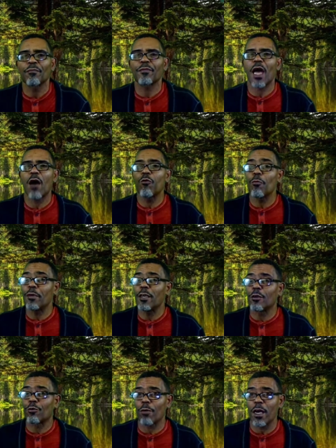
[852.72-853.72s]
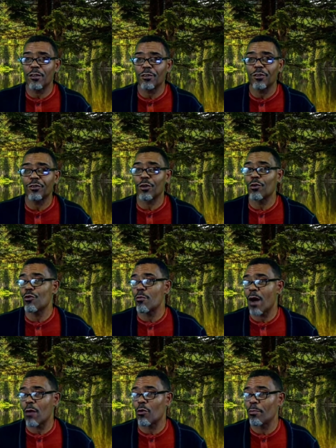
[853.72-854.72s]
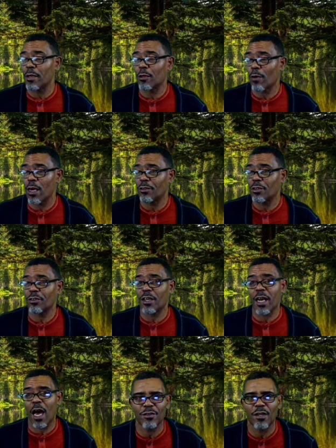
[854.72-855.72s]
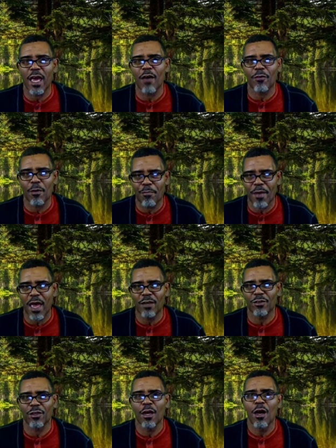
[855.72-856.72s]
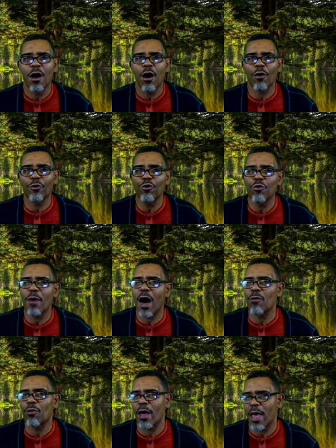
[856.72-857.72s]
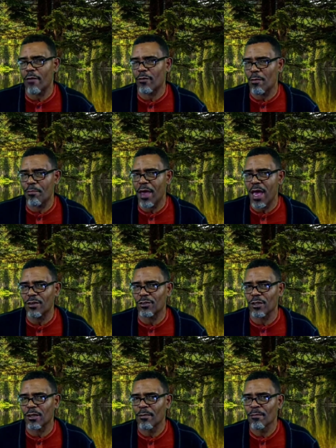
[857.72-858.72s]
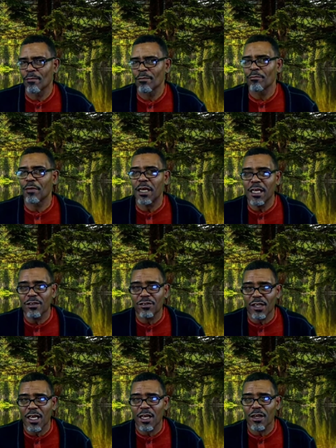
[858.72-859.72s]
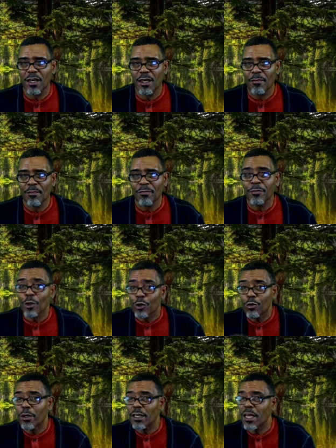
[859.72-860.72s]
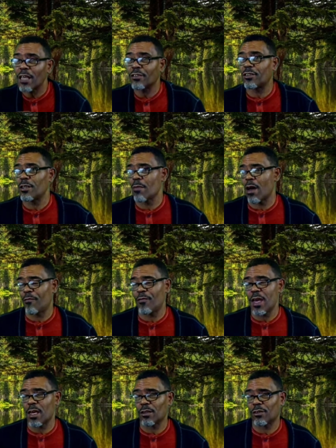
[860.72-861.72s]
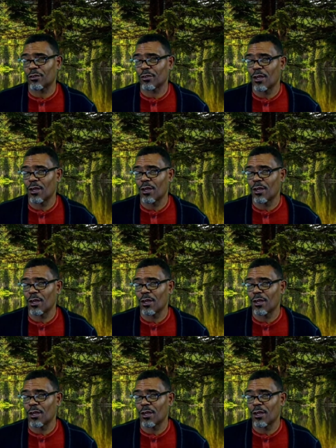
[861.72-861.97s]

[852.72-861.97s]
I will be gracious to whom I will be gracious, and I will have compassion on whom I will have compassion. But he said, You cannot see my face,